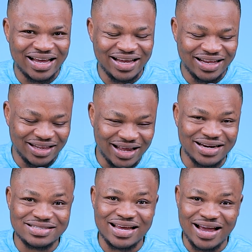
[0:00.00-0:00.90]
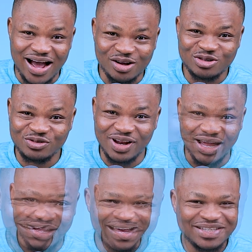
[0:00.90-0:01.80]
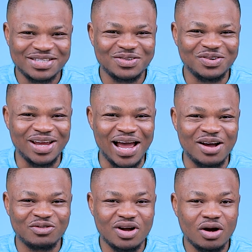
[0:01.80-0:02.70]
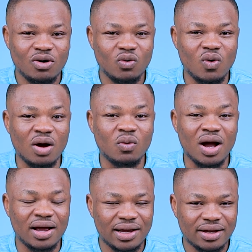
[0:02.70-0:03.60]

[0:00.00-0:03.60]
and that is a housefly. Next, we have Mangwa.